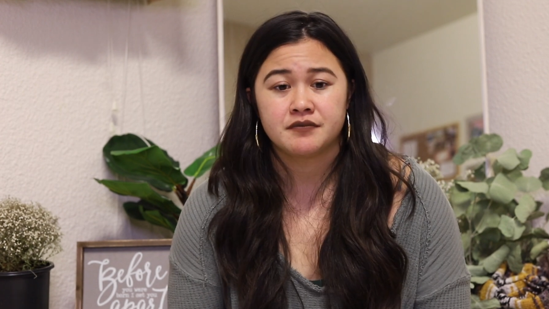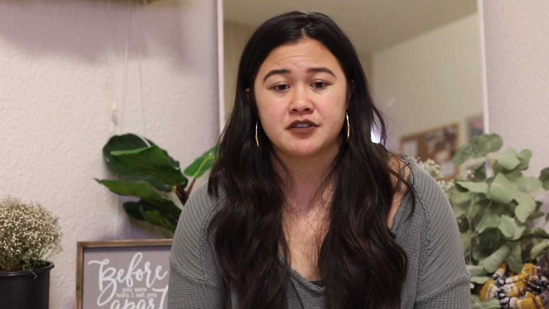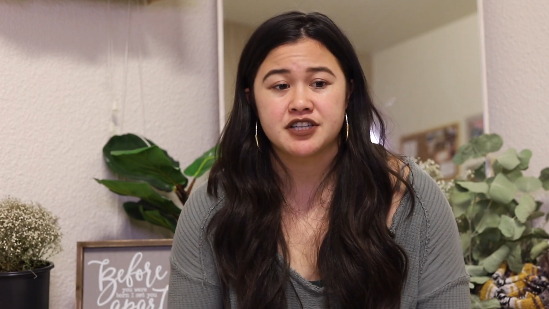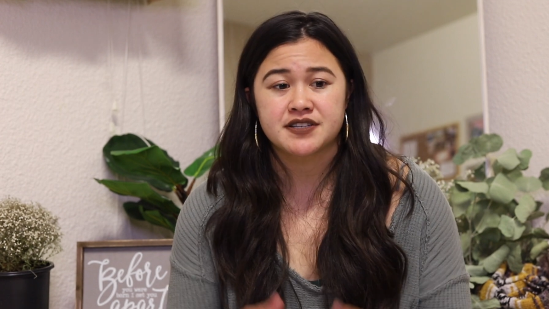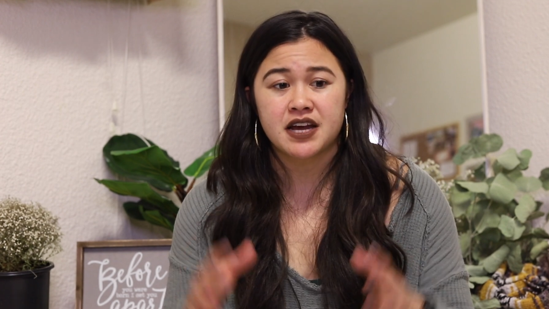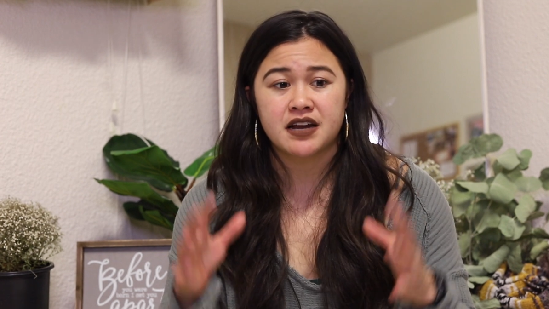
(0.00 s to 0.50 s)

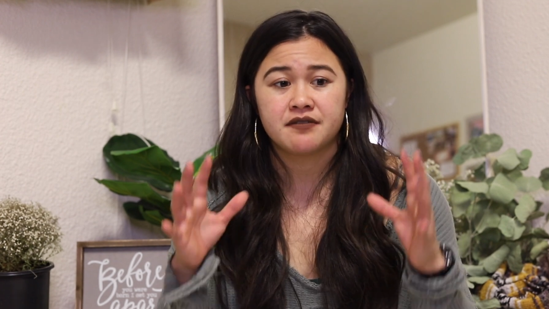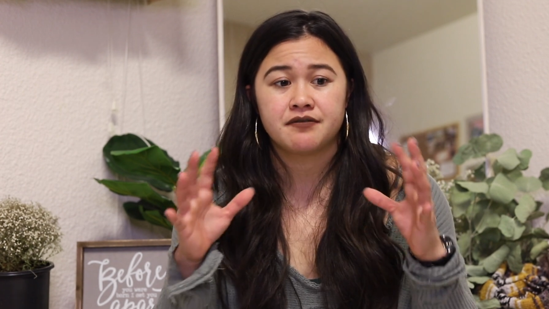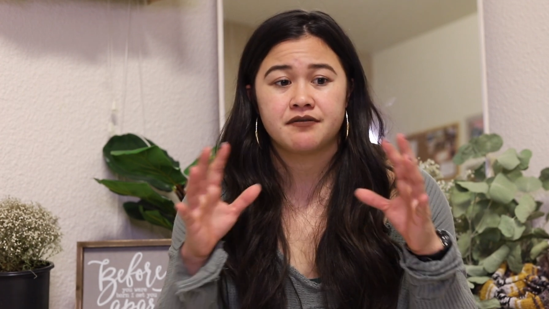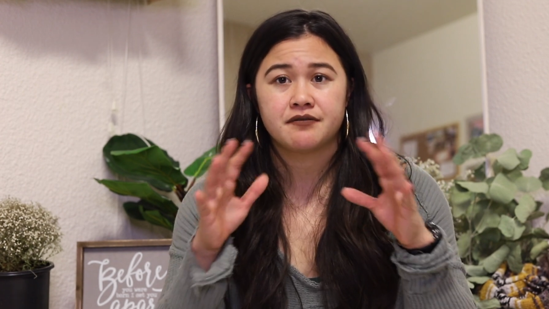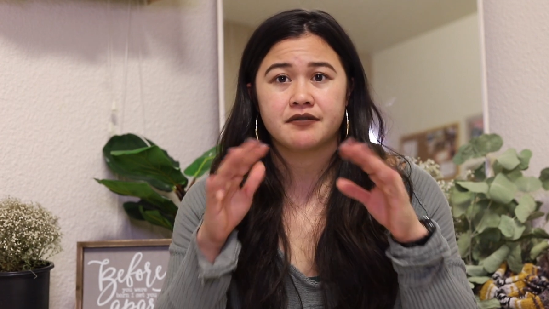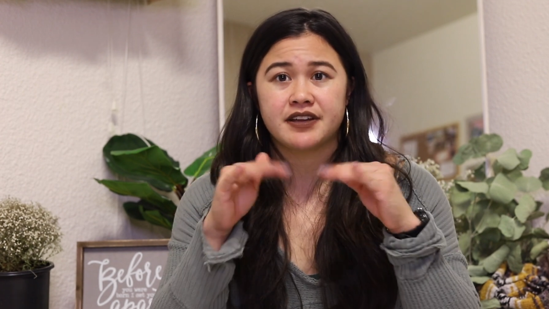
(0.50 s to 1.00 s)
just kind of
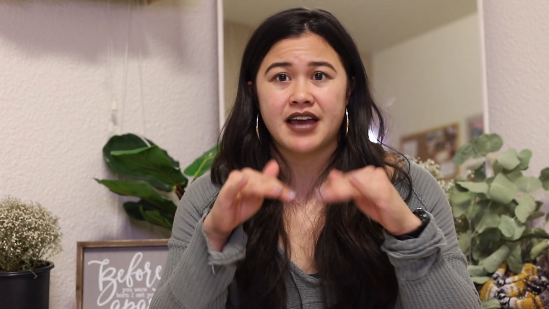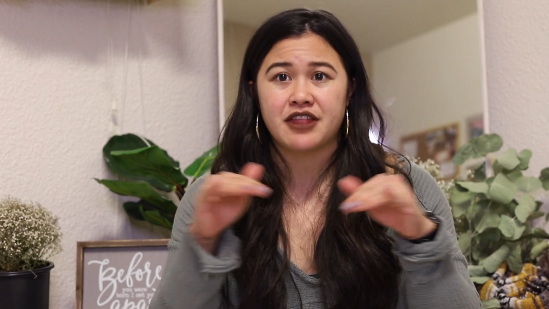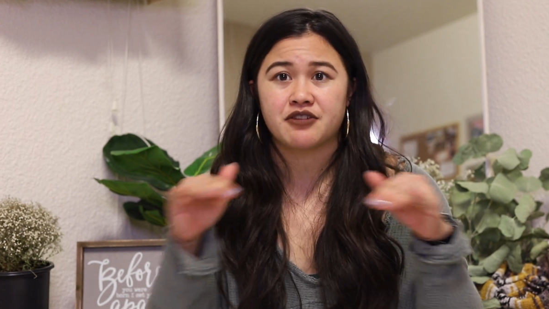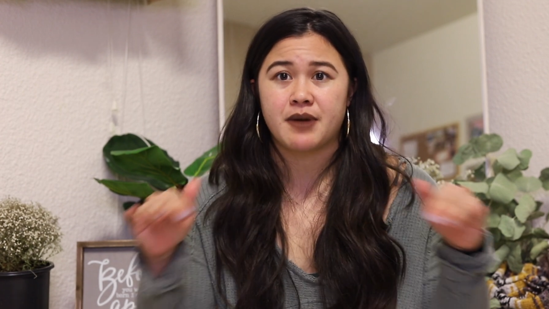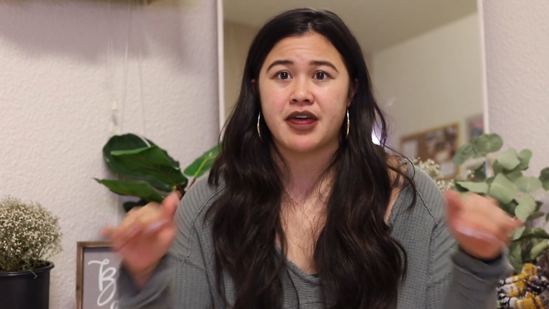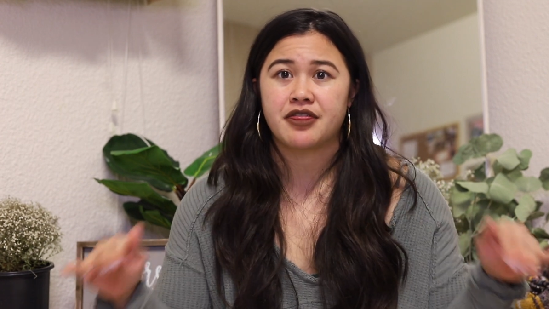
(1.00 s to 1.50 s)

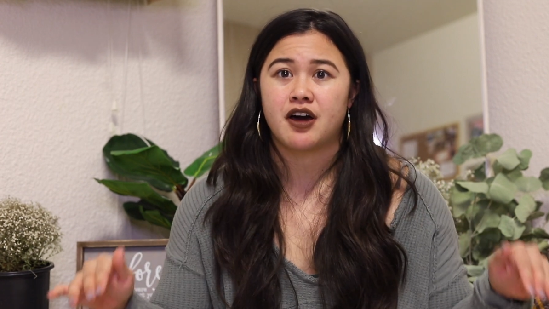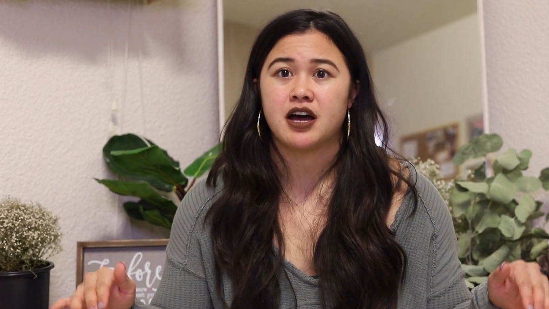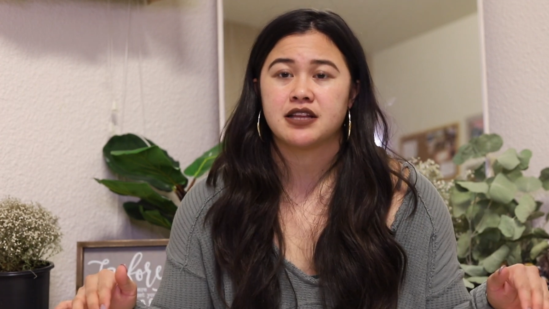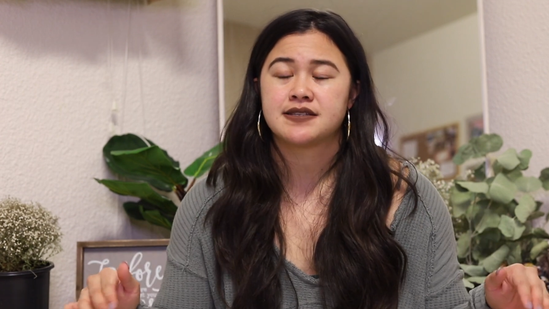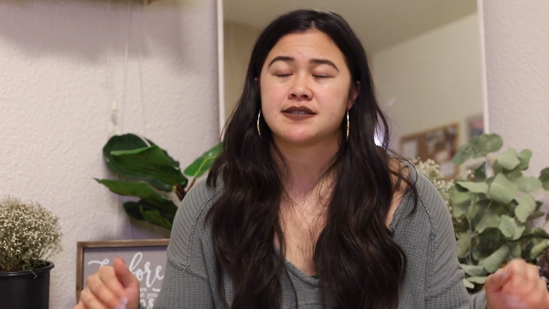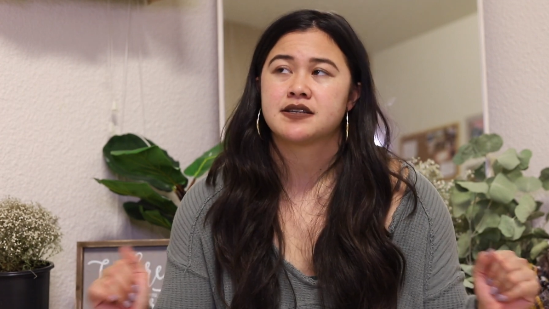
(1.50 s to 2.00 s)
gather my
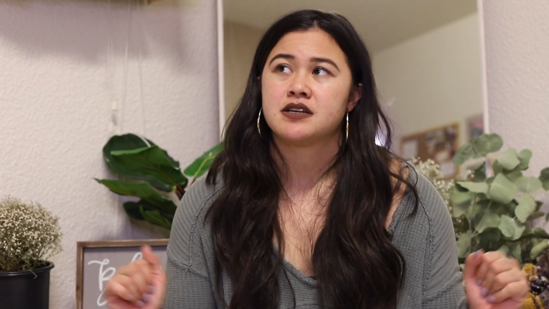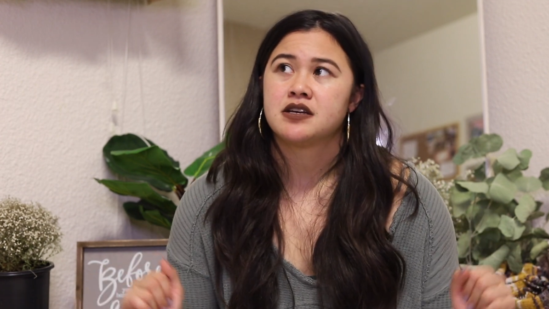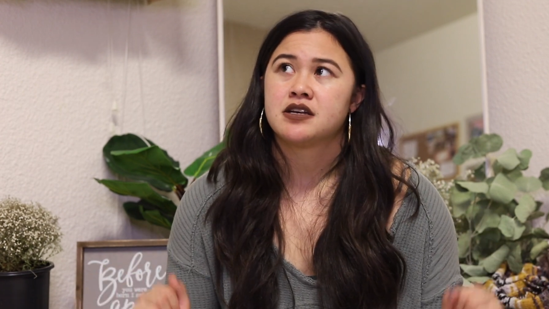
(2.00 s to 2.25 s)
thoughts.